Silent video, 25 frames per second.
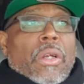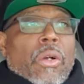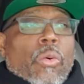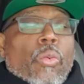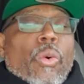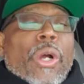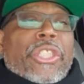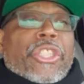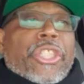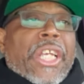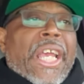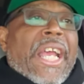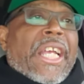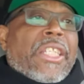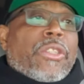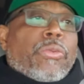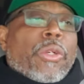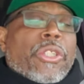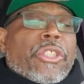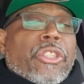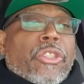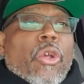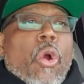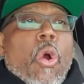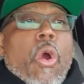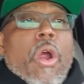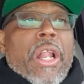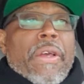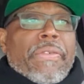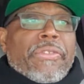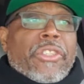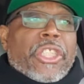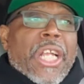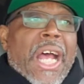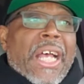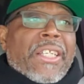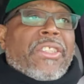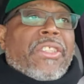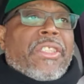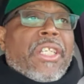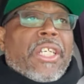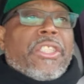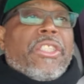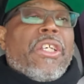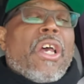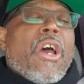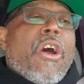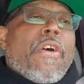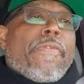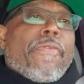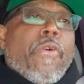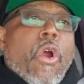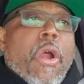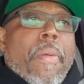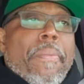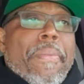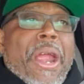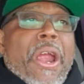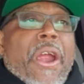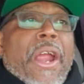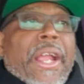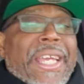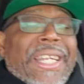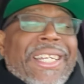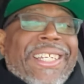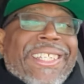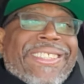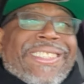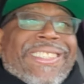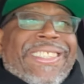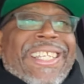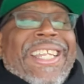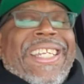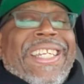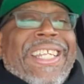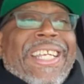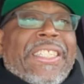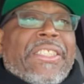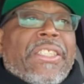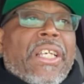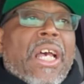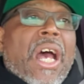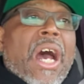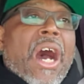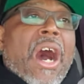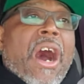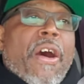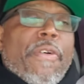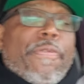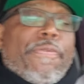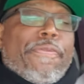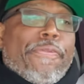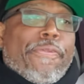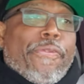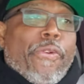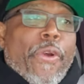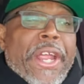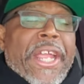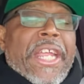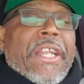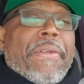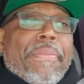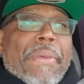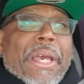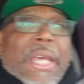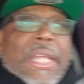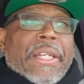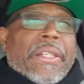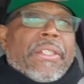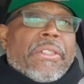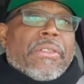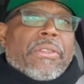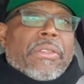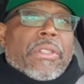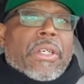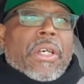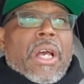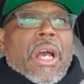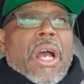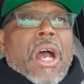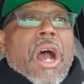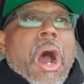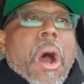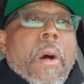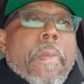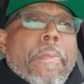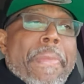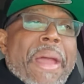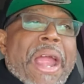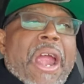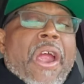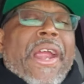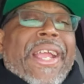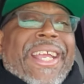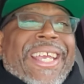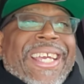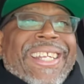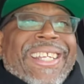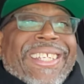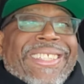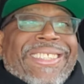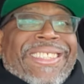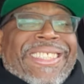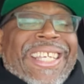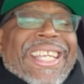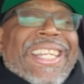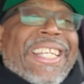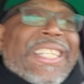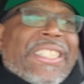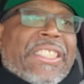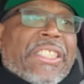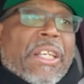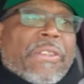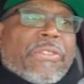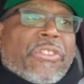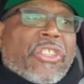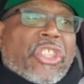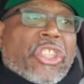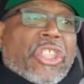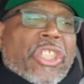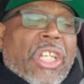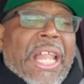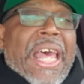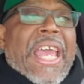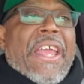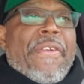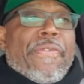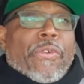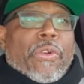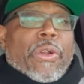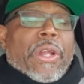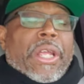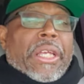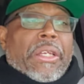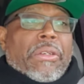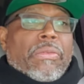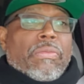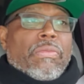which is restorative justice for American descendants of freedmen, American descendants of slavery.